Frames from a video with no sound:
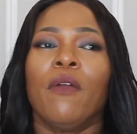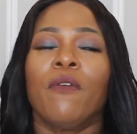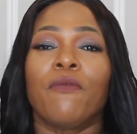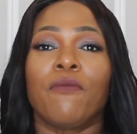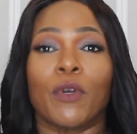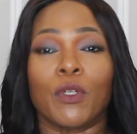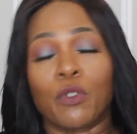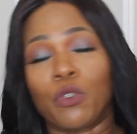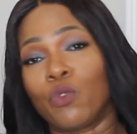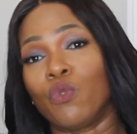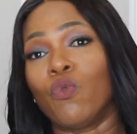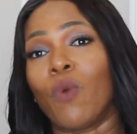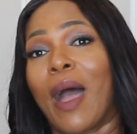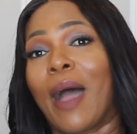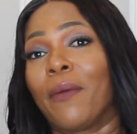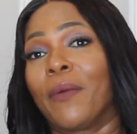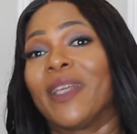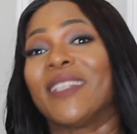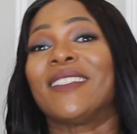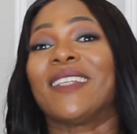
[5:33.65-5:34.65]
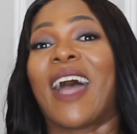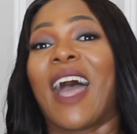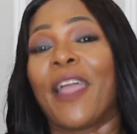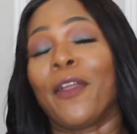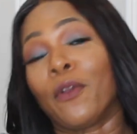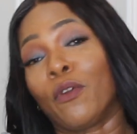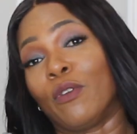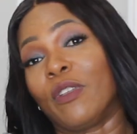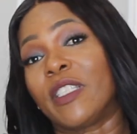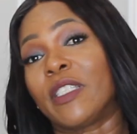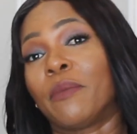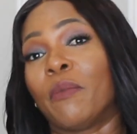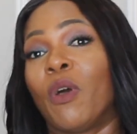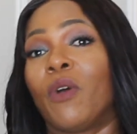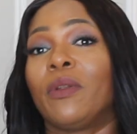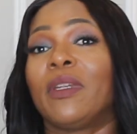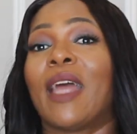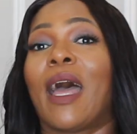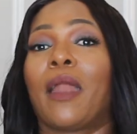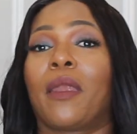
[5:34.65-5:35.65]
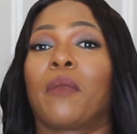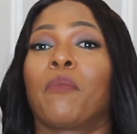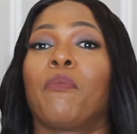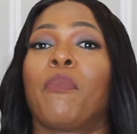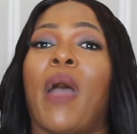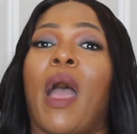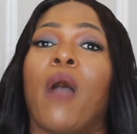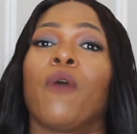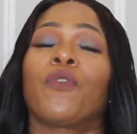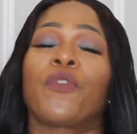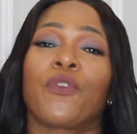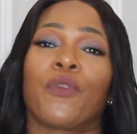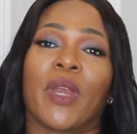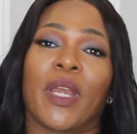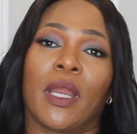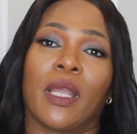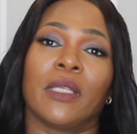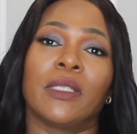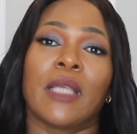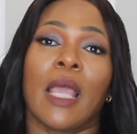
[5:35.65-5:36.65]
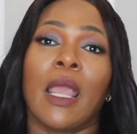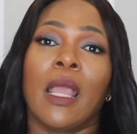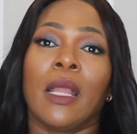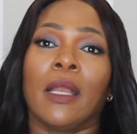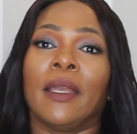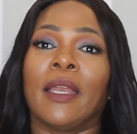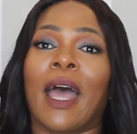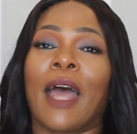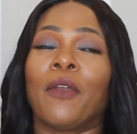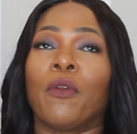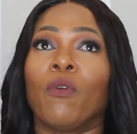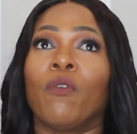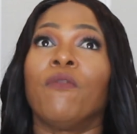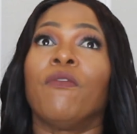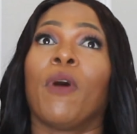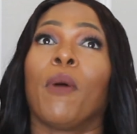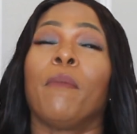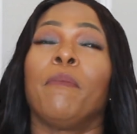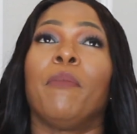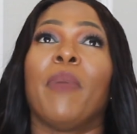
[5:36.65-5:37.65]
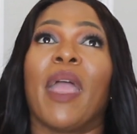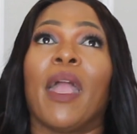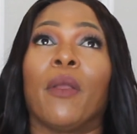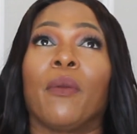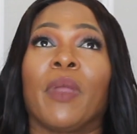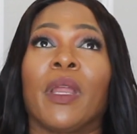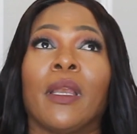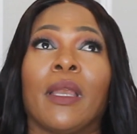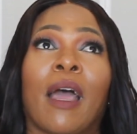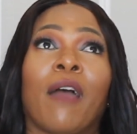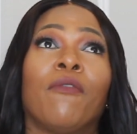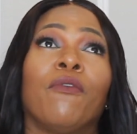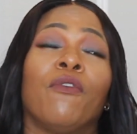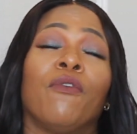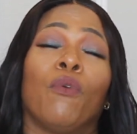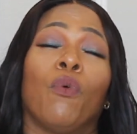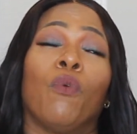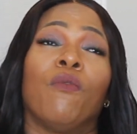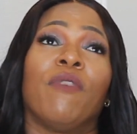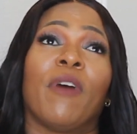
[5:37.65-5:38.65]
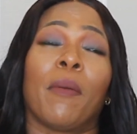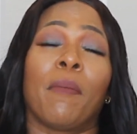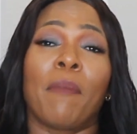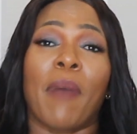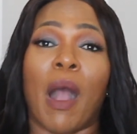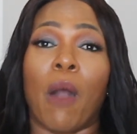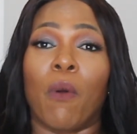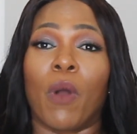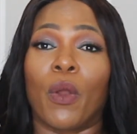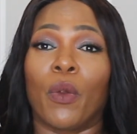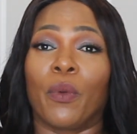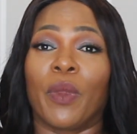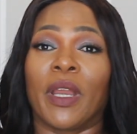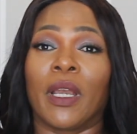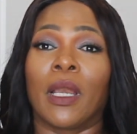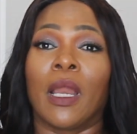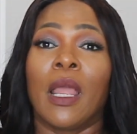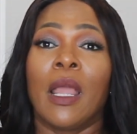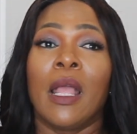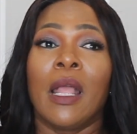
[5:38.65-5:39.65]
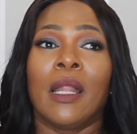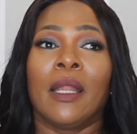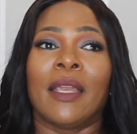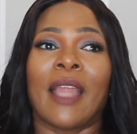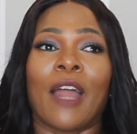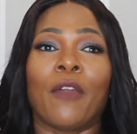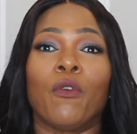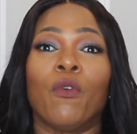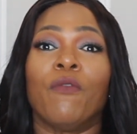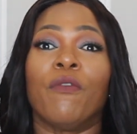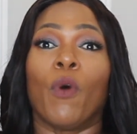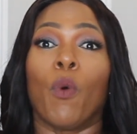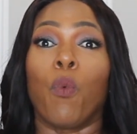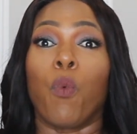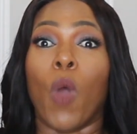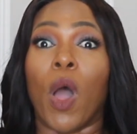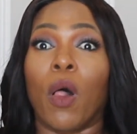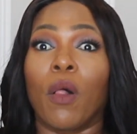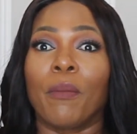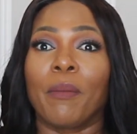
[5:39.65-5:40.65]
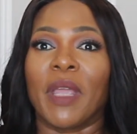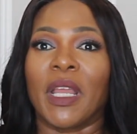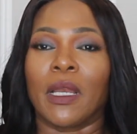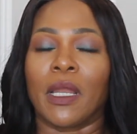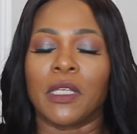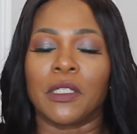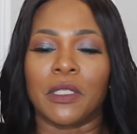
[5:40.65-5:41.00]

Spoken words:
For 2 hours, I could smell that powderiness, not overbearing, not overpowering, not overwhelming.